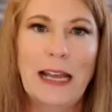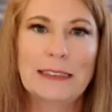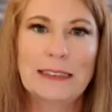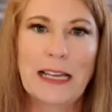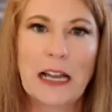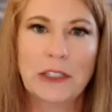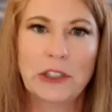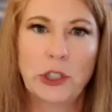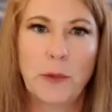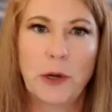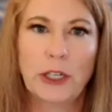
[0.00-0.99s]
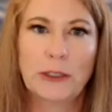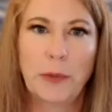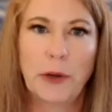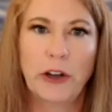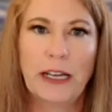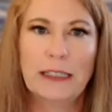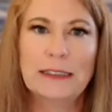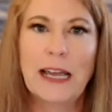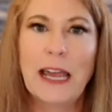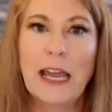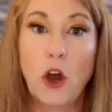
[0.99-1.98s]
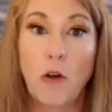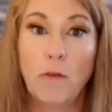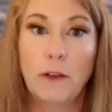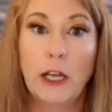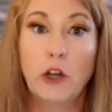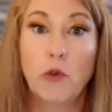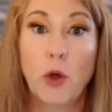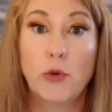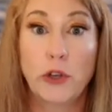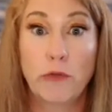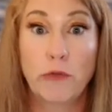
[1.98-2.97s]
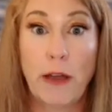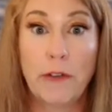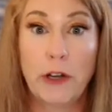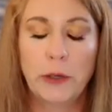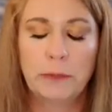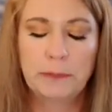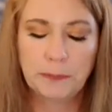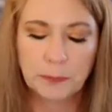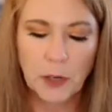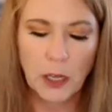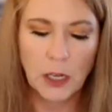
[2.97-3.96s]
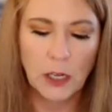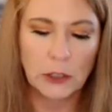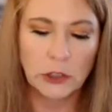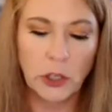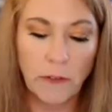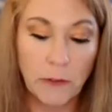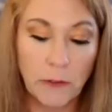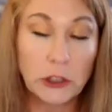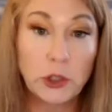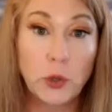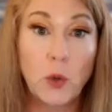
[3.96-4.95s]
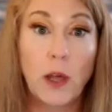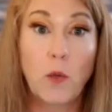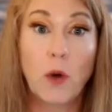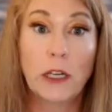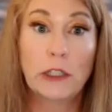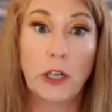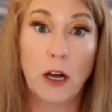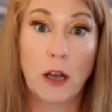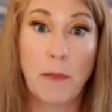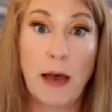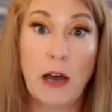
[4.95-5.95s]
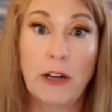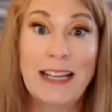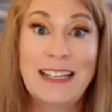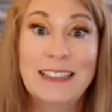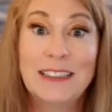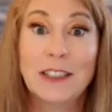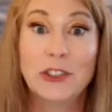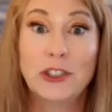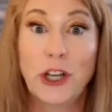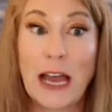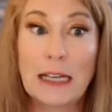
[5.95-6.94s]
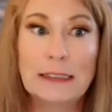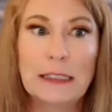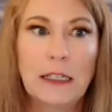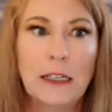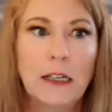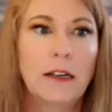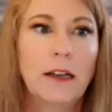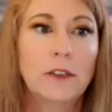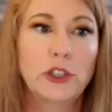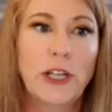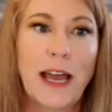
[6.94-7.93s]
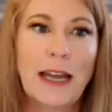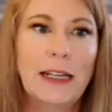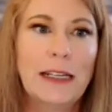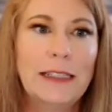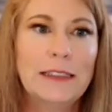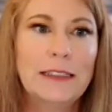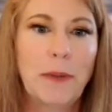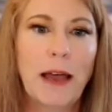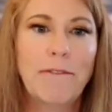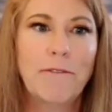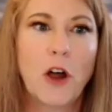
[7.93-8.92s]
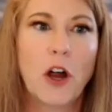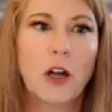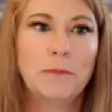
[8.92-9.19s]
that customer experience and hopefully grow your revenue. So, the first tool I want to talk about is chat. Now, chat is by far